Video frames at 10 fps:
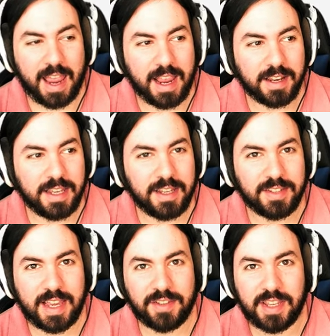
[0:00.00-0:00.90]
and he
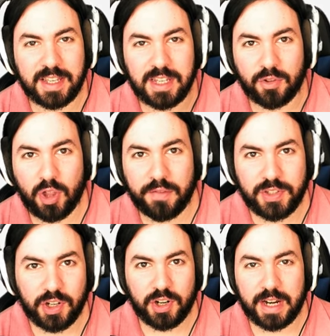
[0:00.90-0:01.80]
says that he
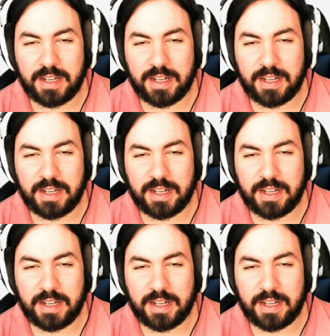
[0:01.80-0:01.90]
loves her,